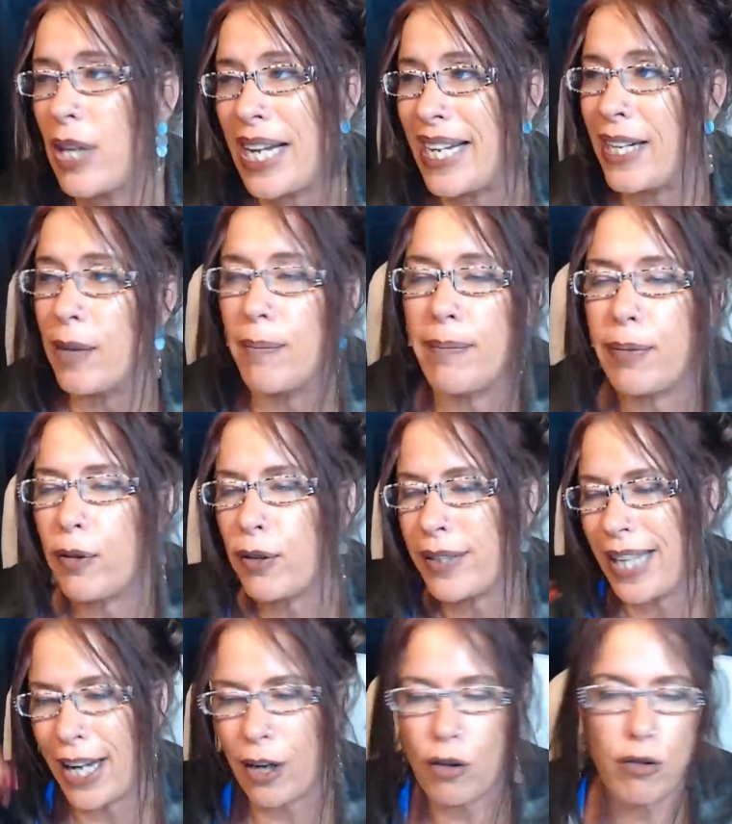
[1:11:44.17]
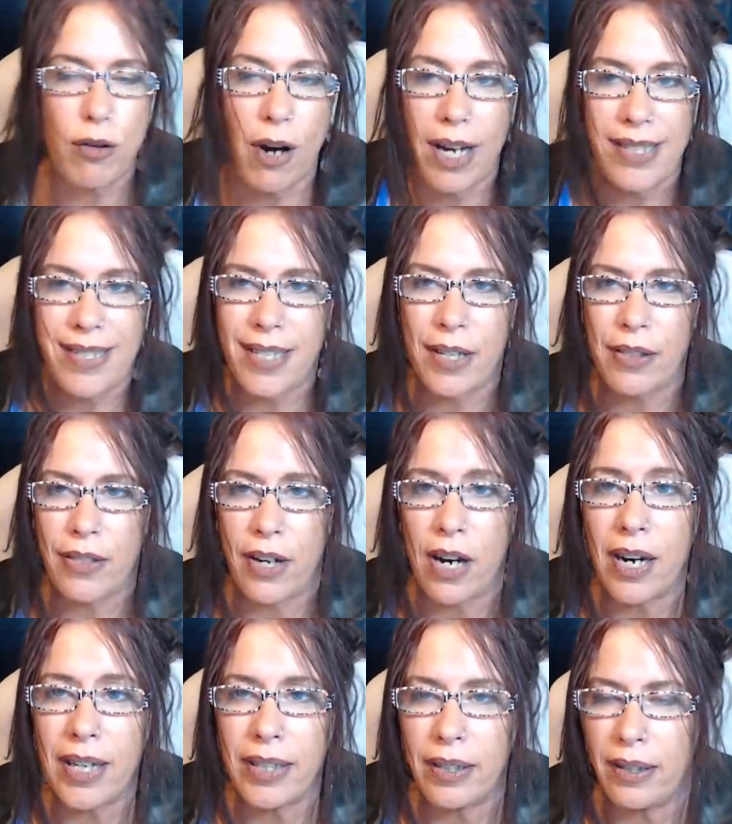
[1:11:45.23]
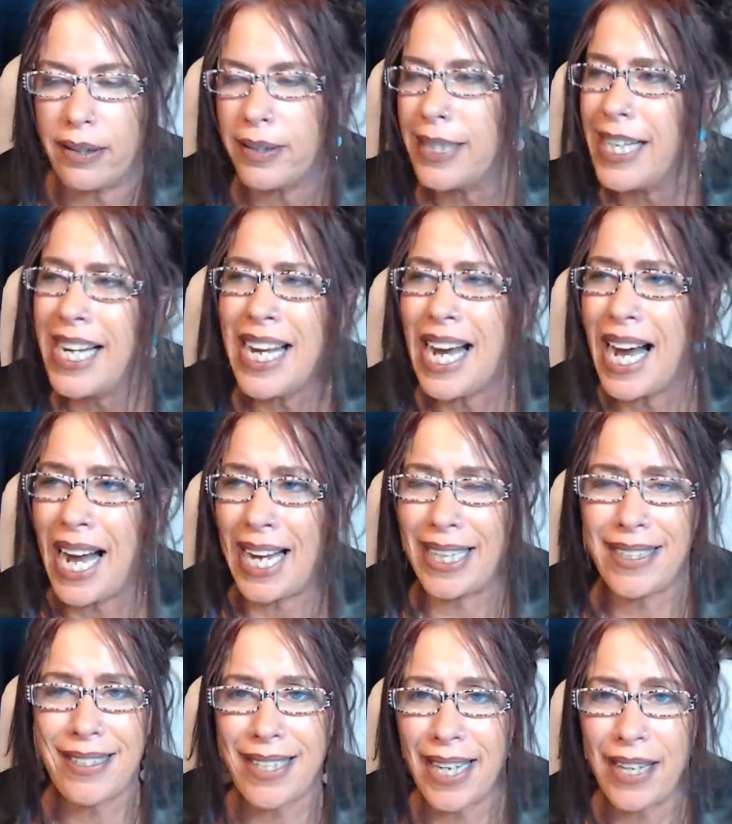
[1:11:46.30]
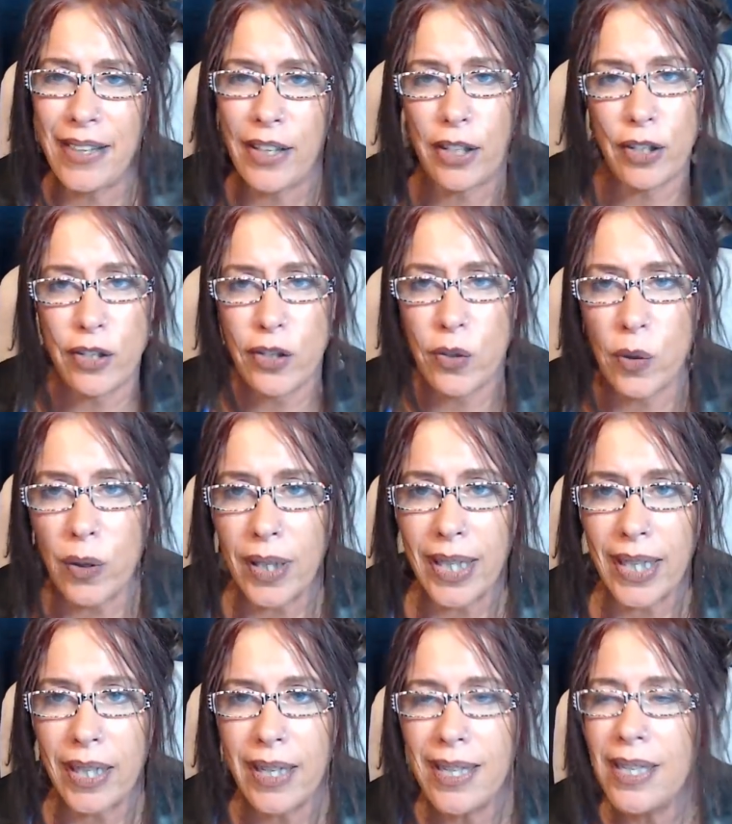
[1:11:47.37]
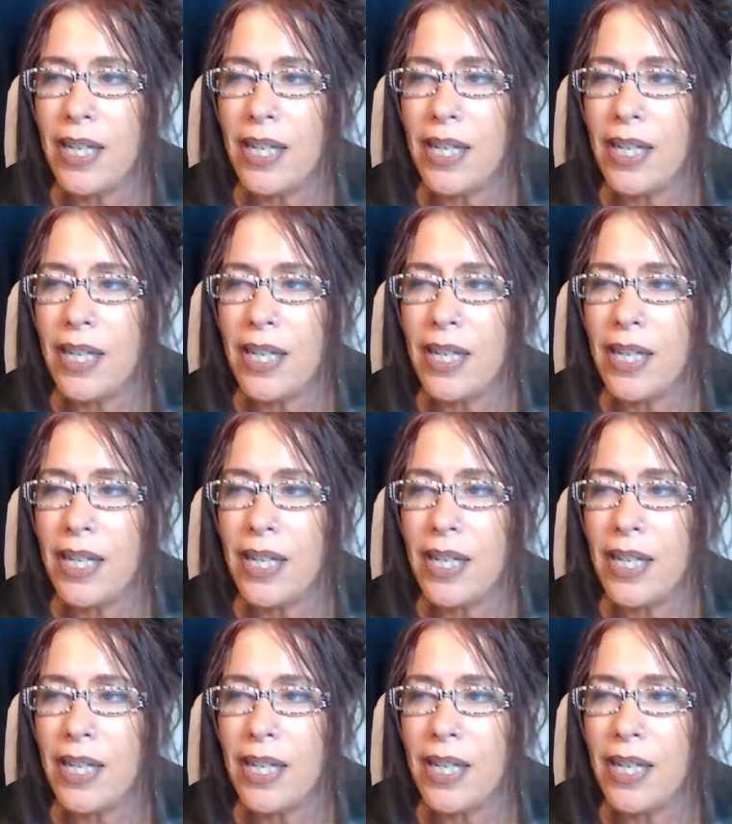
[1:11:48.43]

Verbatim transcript: in a like crossing thought, I could say the Kocourek,